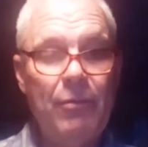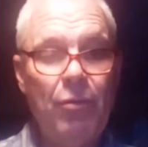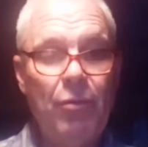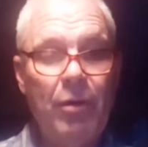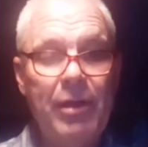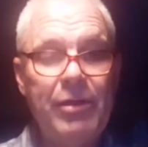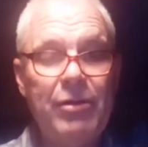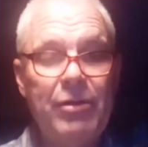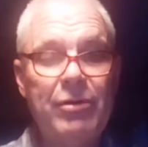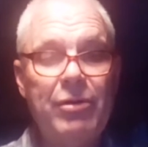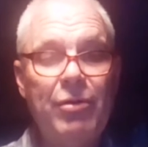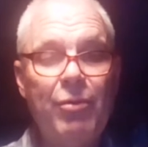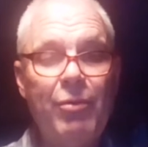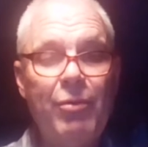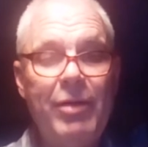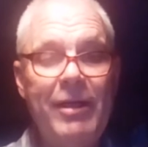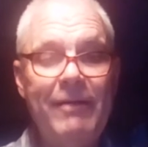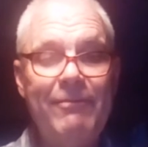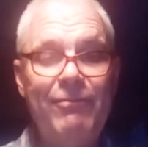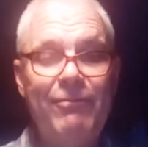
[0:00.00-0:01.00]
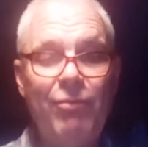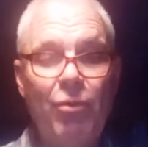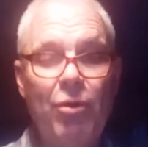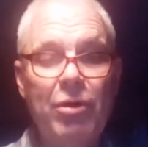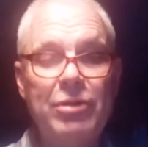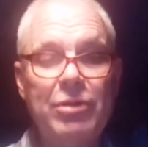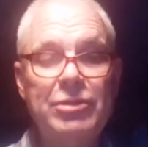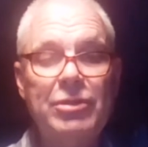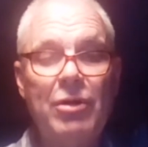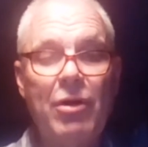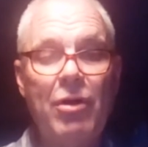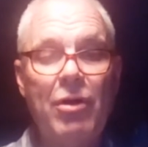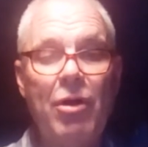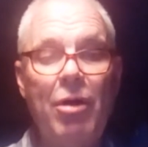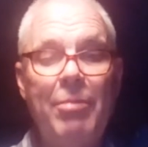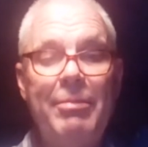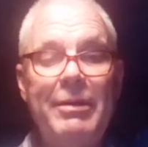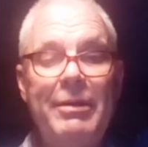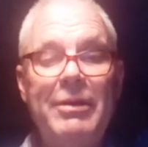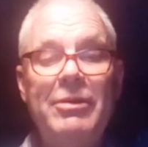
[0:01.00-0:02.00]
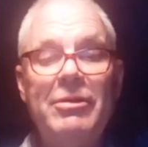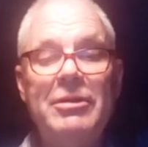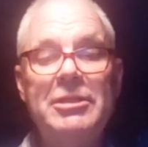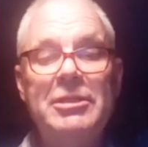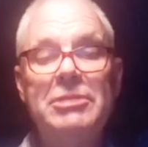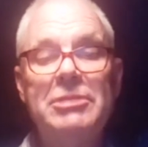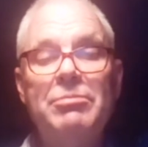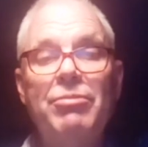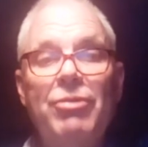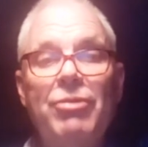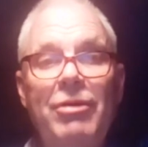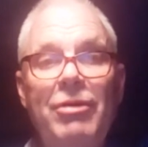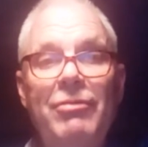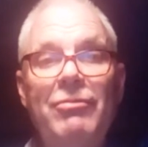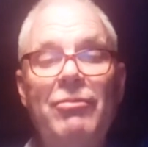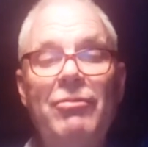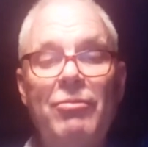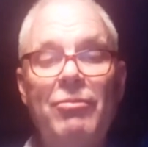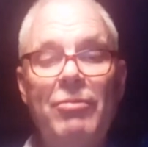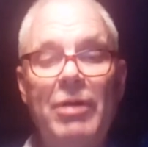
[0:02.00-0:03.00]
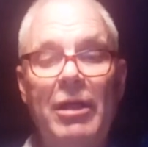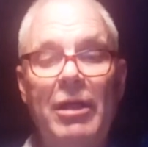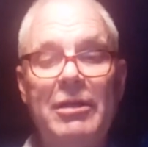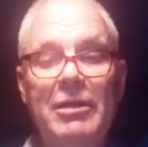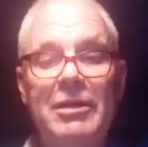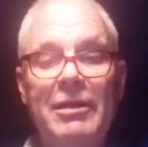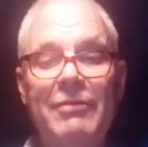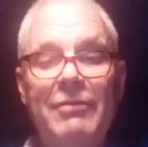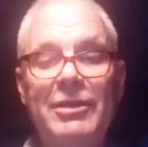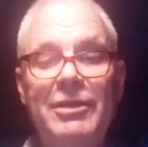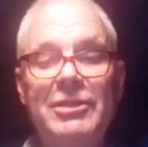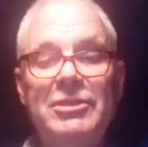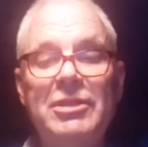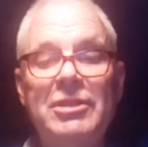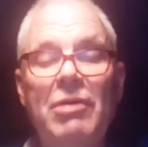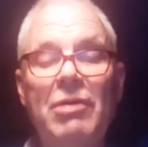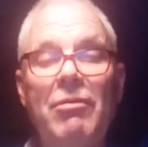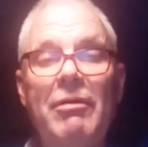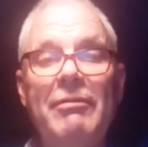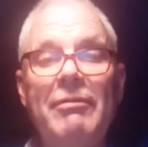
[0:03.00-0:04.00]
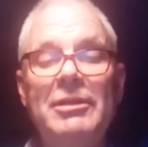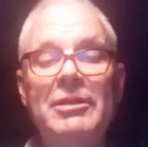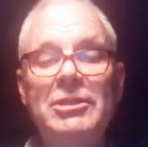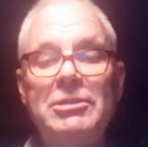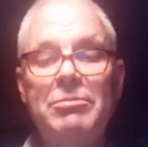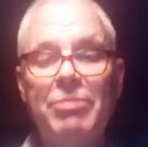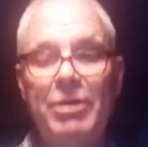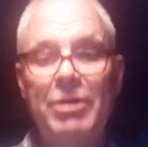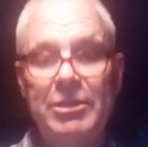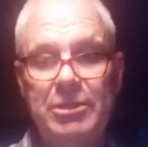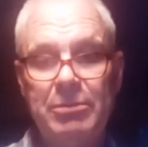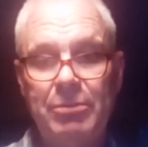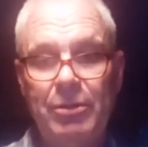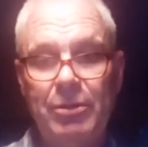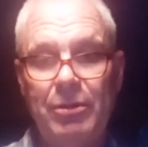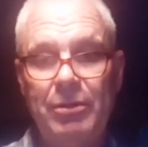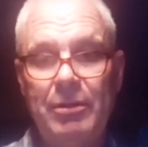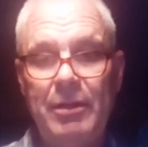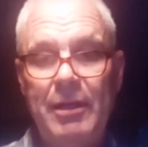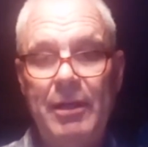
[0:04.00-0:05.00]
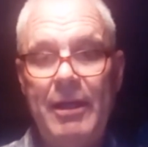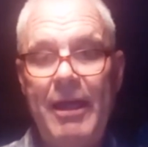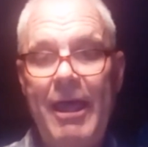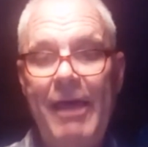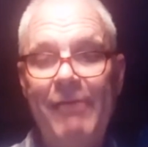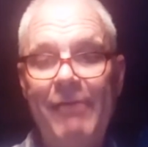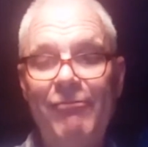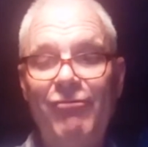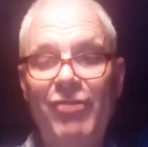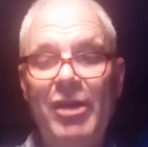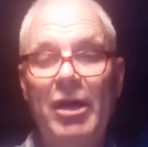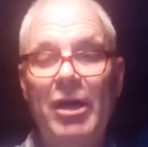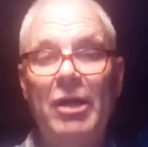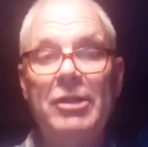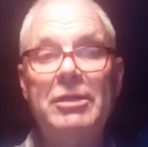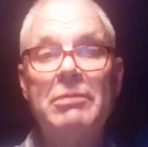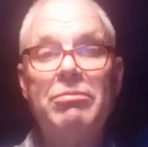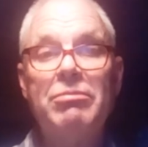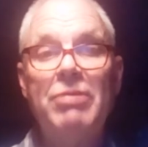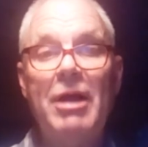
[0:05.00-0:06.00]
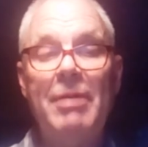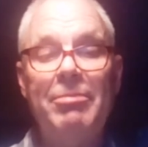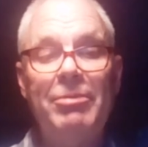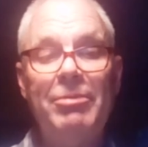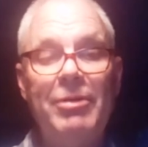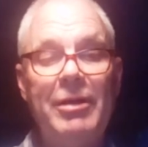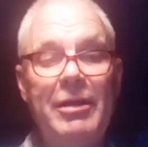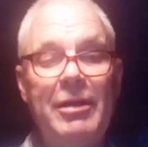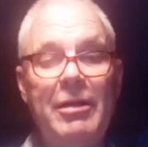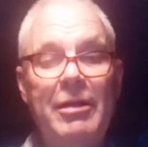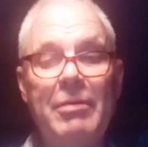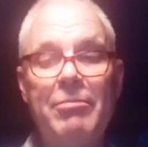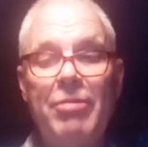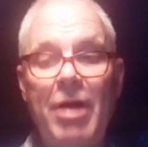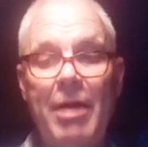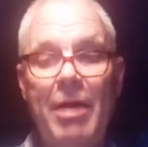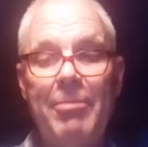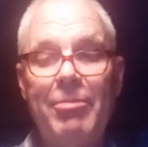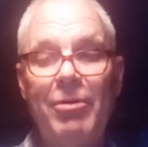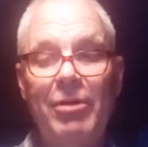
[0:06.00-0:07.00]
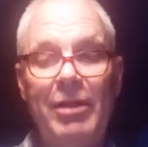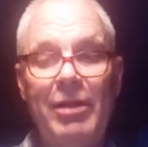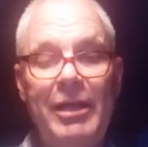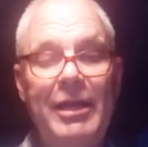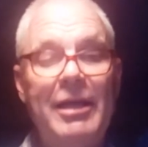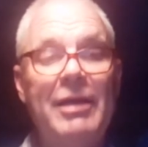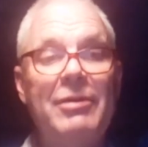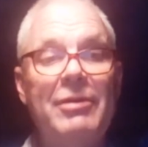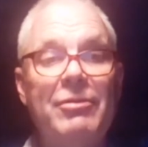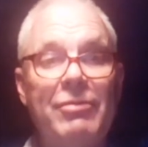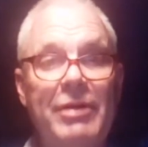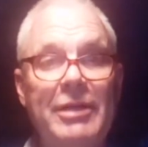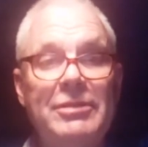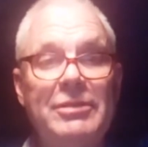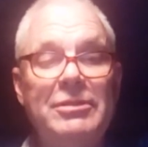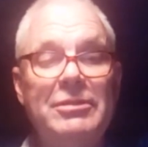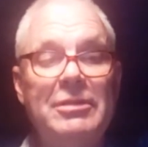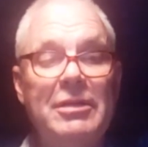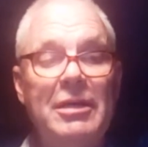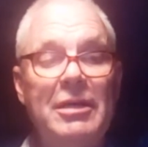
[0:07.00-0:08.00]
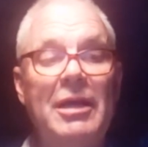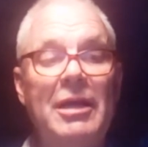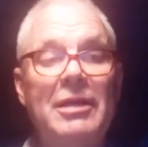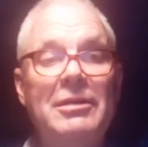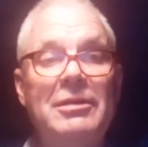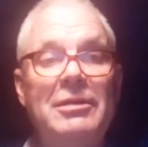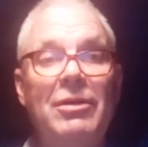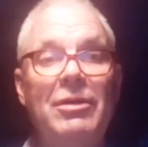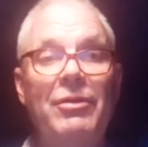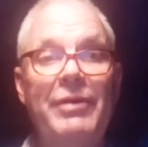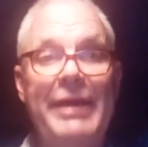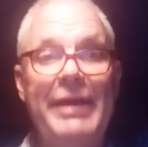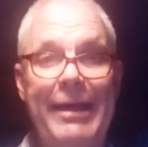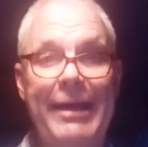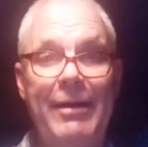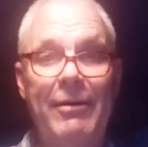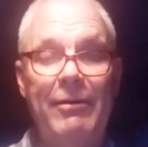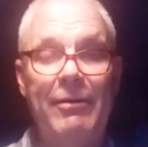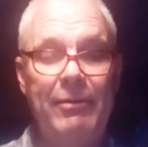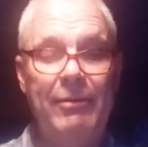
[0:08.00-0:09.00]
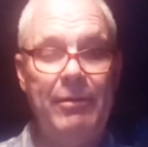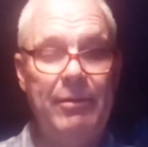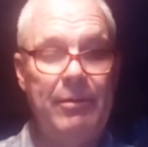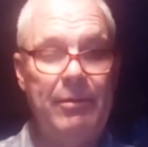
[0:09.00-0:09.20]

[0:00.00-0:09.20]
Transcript: whether to reinforce or hoping to disprove relativity's equivalence principle, have failed to properly address until now.